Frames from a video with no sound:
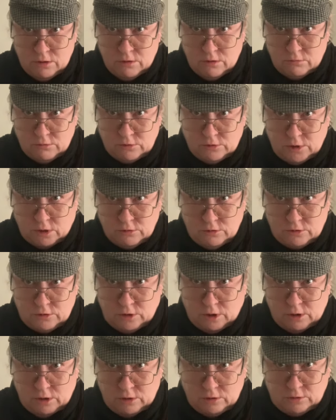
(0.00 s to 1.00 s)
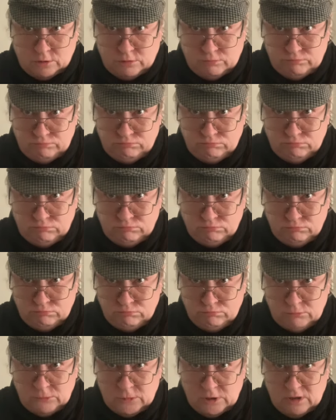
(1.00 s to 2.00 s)
So scared.
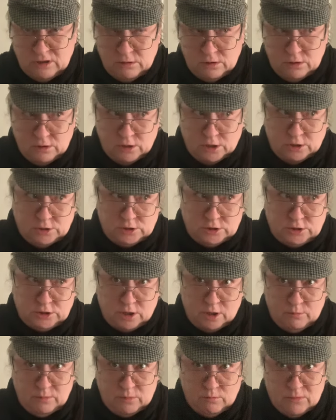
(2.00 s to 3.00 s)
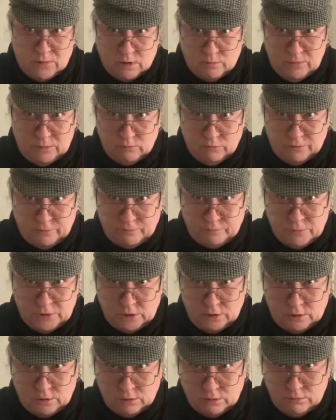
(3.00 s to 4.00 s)
I had to take my mummy with
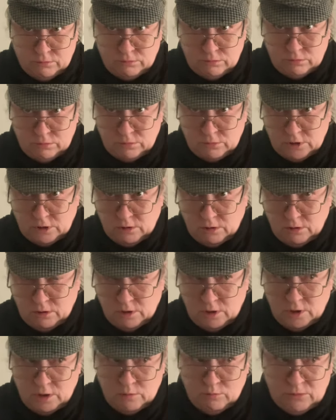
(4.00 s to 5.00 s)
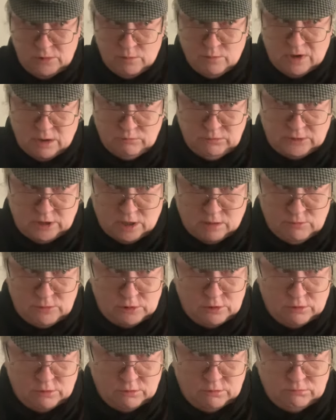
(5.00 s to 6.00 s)
me. My mum come
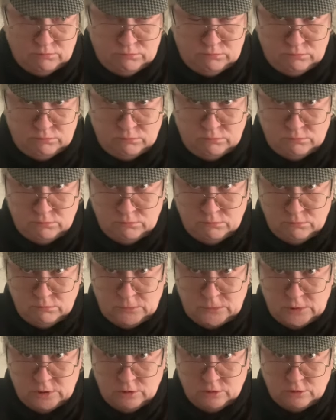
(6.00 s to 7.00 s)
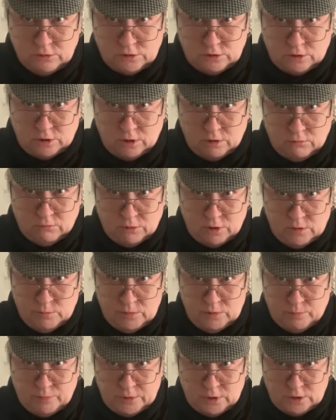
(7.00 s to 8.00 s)
along because I kept wet in my
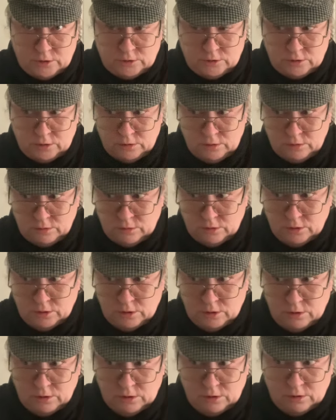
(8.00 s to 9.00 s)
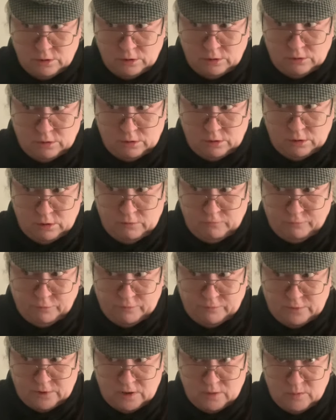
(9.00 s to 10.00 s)
bed. I couldn't live
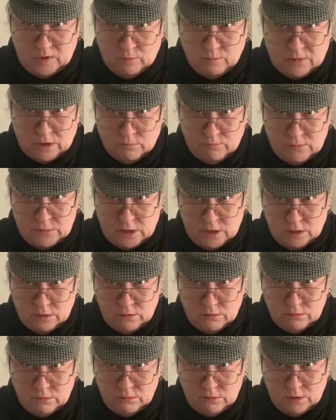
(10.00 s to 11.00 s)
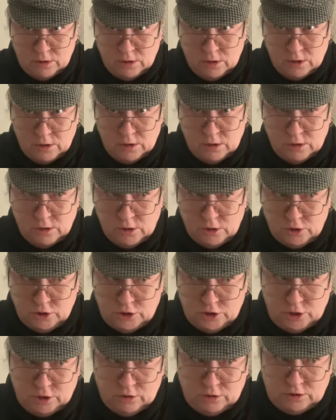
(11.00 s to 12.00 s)
without my mum there.
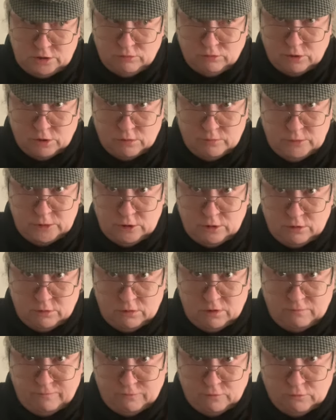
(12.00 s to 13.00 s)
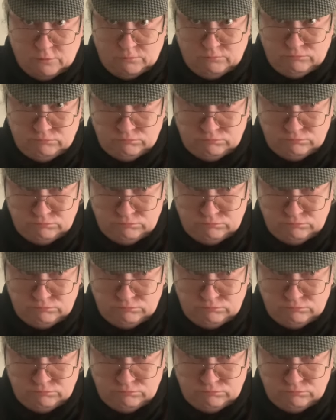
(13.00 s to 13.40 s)
She used to iron my uniform